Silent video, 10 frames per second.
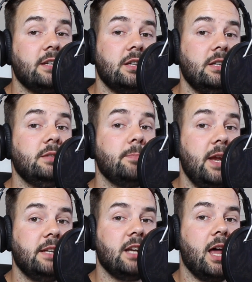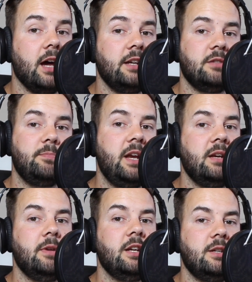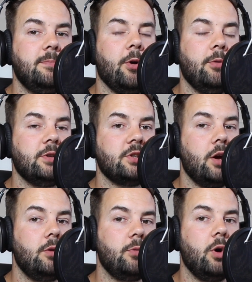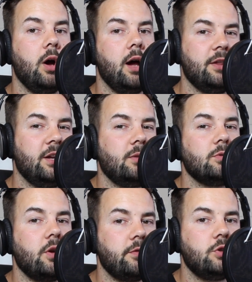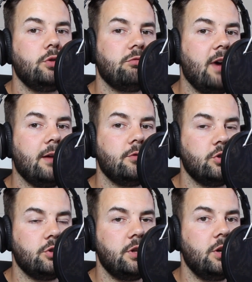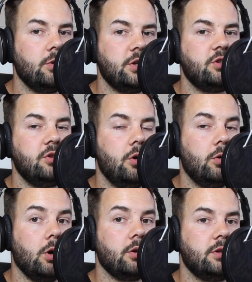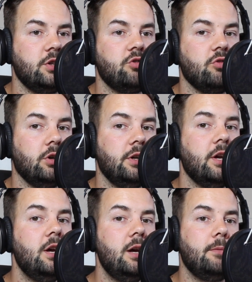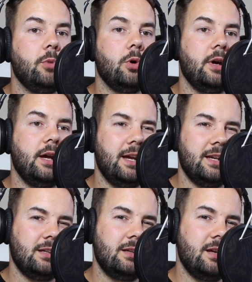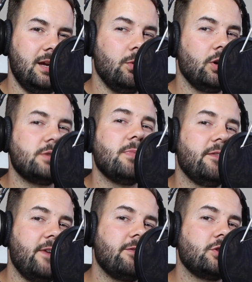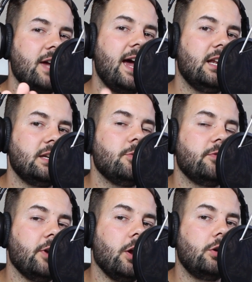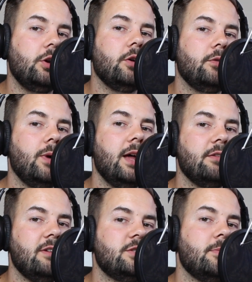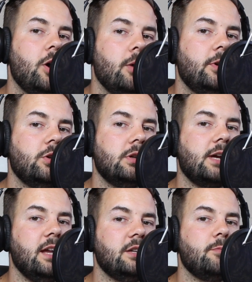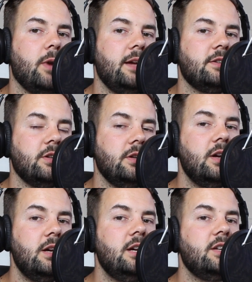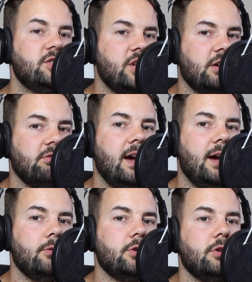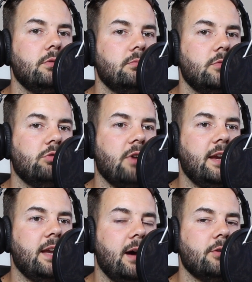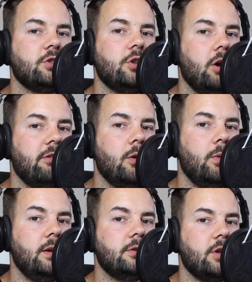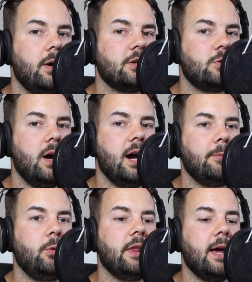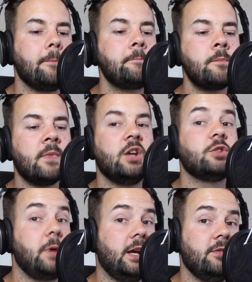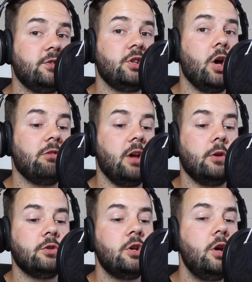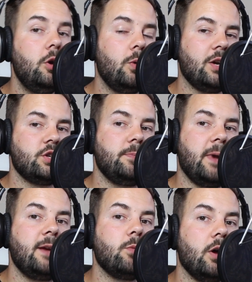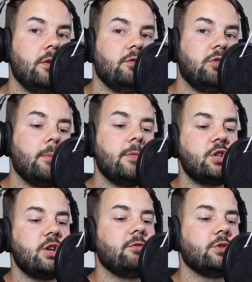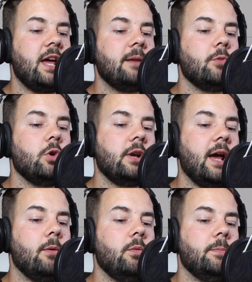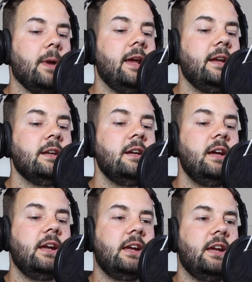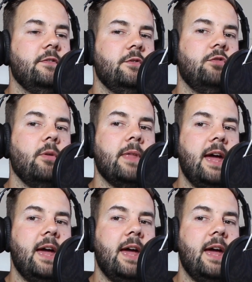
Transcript: into his lines, pinned him in his deployment zone, but I think it was over 2 rounds, just they all got destroyed. But it worked in my favour because I held him up for long enough where the rest of my army could get into place and stick around and grind out a scenario win. So I was quite happy with that. And speaking of scenarios, we actually played one from the General's Handbook. Now, we played Gift from